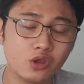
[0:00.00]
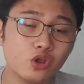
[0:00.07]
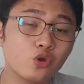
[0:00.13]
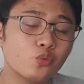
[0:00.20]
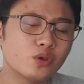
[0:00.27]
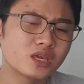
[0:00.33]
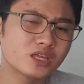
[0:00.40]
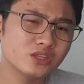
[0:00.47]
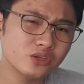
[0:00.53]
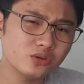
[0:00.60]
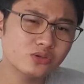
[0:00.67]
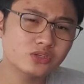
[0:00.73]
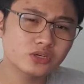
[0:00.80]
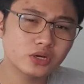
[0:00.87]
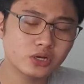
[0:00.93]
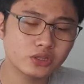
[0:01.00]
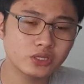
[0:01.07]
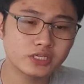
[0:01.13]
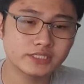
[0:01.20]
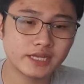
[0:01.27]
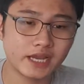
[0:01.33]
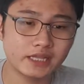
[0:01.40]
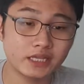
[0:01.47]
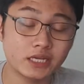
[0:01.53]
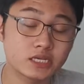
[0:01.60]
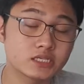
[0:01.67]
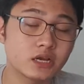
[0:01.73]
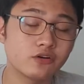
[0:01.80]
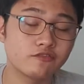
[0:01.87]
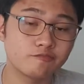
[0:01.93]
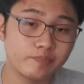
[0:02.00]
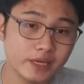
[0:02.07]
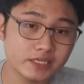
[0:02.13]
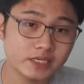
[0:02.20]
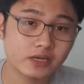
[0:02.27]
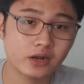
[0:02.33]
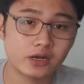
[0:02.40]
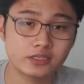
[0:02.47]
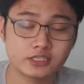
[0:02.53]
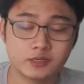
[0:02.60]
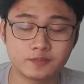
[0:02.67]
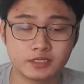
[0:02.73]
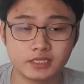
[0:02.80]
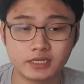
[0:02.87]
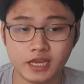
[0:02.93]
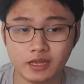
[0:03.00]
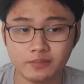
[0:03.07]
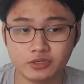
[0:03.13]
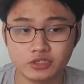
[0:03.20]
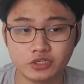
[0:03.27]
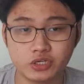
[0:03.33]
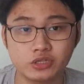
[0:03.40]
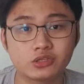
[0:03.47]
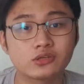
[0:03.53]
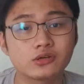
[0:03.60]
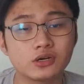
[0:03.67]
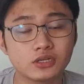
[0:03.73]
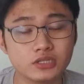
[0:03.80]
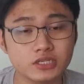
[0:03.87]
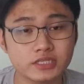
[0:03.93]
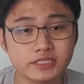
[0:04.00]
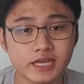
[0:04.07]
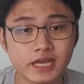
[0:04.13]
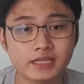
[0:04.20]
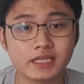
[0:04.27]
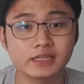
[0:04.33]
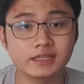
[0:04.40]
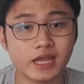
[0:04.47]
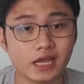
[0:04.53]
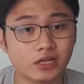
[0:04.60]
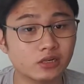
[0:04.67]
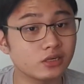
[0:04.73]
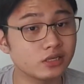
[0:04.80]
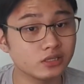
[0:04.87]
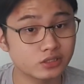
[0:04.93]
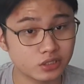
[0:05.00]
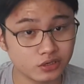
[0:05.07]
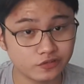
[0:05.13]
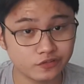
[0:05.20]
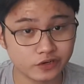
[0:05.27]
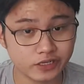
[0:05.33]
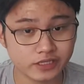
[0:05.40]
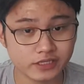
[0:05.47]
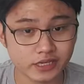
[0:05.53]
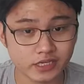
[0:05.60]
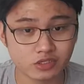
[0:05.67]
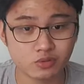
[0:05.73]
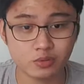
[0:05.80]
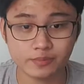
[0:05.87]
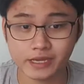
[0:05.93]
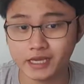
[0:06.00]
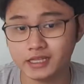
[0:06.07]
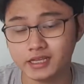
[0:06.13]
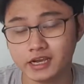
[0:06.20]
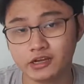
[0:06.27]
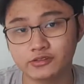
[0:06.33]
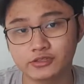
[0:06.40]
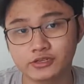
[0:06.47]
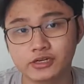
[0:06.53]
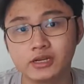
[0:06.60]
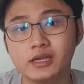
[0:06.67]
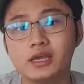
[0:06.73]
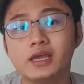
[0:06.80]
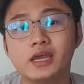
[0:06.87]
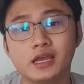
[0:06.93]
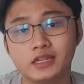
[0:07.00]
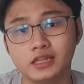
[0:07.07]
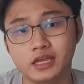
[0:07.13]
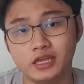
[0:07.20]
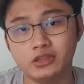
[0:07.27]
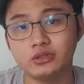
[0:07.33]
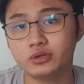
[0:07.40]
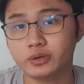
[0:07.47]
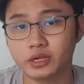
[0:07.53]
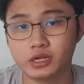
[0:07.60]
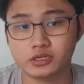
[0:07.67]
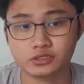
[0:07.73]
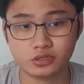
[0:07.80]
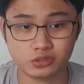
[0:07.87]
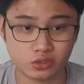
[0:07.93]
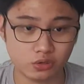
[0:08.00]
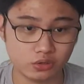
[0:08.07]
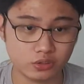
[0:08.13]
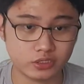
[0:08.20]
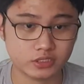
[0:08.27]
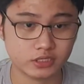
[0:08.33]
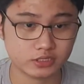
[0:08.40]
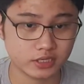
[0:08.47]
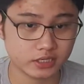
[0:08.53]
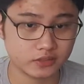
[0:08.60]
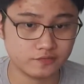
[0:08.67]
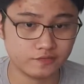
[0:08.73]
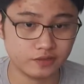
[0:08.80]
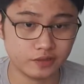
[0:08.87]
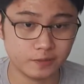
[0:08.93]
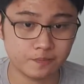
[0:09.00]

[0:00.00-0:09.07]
We can use our understanding of basic concepts in chemistry to understand and tackle interferences we may encounter in hindering us to solder successfully.